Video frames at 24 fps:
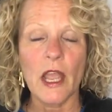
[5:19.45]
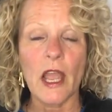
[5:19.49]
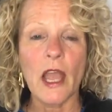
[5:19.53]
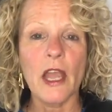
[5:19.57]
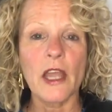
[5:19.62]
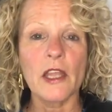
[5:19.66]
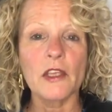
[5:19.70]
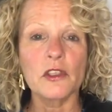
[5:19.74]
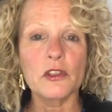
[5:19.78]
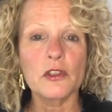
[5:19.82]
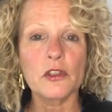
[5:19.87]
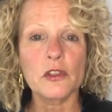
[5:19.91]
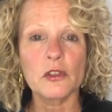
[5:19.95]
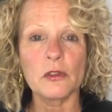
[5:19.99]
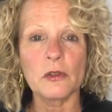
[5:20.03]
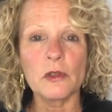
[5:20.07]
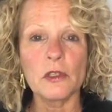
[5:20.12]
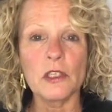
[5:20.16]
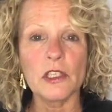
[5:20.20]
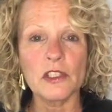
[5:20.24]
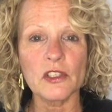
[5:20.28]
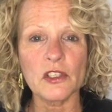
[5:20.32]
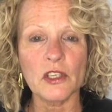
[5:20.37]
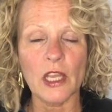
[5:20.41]
And as
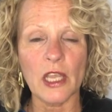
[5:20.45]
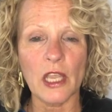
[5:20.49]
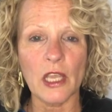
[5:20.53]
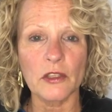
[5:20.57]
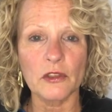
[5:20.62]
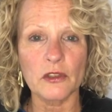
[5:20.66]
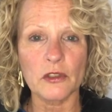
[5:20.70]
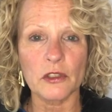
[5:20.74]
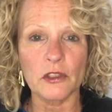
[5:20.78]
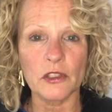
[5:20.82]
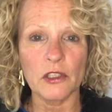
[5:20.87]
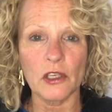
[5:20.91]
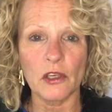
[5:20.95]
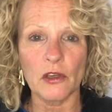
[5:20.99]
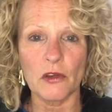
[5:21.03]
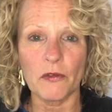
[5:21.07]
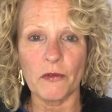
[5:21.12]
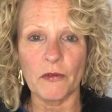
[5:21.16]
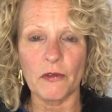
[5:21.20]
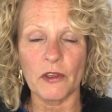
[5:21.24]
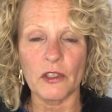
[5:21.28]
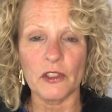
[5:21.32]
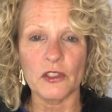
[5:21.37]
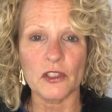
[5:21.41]
soon as I entered the
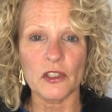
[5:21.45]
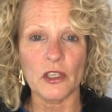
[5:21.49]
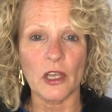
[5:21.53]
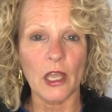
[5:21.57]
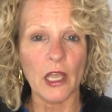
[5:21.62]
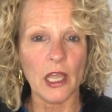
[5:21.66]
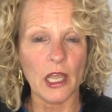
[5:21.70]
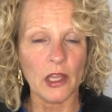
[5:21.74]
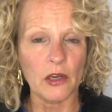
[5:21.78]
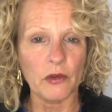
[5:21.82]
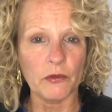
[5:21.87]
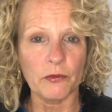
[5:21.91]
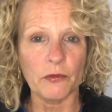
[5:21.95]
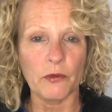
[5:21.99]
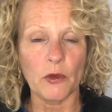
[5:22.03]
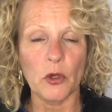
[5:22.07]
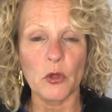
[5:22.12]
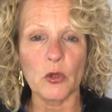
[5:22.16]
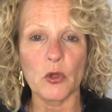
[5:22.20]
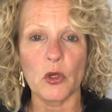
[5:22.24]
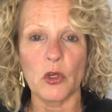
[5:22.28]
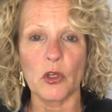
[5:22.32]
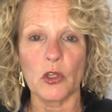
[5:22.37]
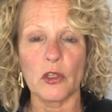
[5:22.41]
office, I had a
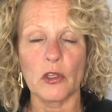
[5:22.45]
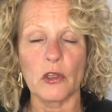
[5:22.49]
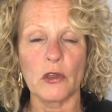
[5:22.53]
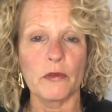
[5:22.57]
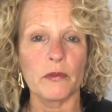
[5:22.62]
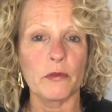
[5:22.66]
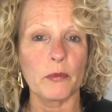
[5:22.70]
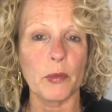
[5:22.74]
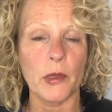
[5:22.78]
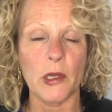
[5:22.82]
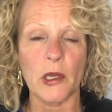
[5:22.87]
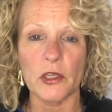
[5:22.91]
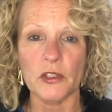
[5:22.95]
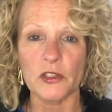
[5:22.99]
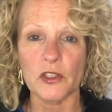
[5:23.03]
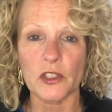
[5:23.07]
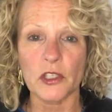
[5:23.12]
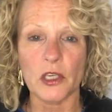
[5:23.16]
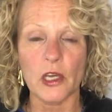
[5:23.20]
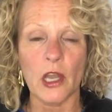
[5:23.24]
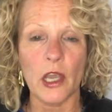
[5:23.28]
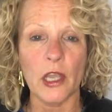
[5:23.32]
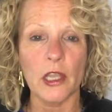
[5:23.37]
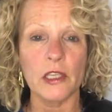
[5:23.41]
phone call of a
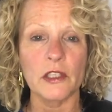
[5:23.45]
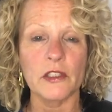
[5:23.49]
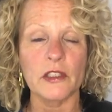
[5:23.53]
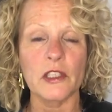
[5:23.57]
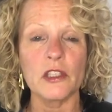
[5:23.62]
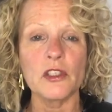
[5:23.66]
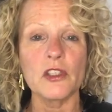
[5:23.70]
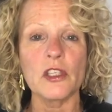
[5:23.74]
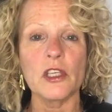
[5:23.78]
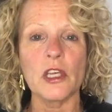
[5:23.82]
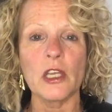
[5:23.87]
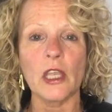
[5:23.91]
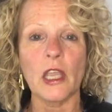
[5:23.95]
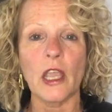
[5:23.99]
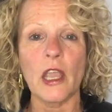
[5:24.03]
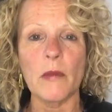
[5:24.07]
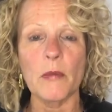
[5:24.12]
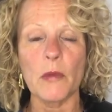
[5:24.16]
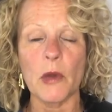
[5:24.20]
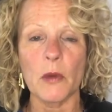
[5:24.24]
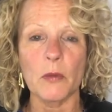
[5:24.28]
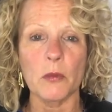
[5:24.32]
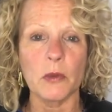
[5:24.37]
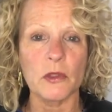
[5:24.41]
past client and she
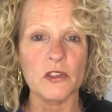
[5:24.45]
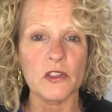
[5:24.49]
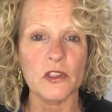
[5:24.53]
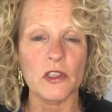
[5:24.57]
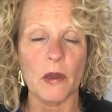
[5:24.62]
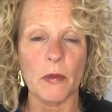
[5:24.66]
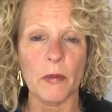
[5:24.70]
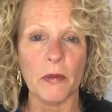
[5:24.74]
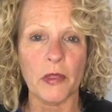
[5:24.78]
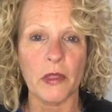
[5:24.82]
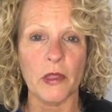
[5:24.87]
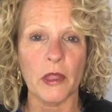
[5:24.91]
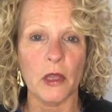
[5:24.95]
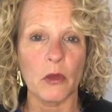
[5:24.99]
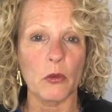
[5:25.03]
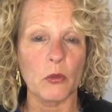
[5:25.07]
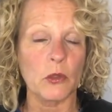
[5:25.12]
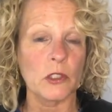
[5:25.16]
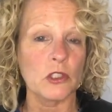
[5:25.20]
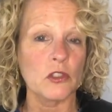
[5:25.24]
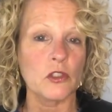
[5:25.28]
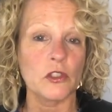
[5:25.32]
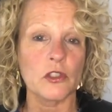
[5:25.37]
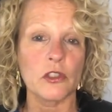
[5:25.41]
came up with something
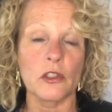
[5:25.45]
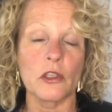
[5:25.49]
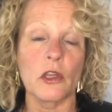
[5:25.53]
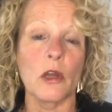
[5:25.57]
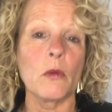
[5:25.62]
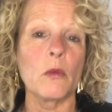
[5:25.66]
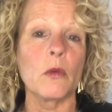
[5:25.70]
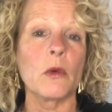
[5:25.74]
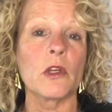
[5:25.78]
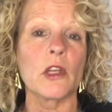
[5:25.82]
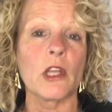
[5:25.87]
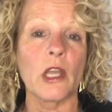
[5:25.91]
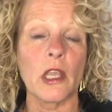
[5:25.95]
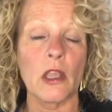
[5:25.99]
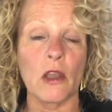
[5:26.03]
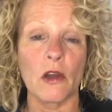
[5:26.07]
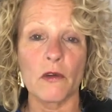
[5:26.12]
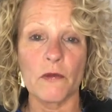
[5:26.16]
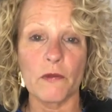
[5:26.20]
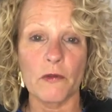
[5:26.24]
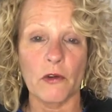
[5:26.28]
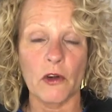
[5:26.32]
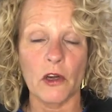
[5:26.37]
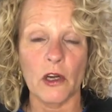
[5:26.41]
which is not what I
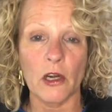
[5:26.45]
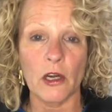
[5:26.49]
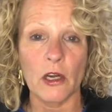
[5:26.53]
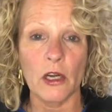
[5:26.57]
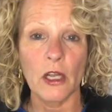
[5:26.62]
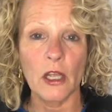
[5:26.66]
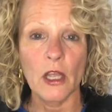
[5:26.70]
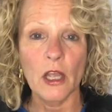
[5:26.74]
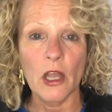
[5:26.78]
offer.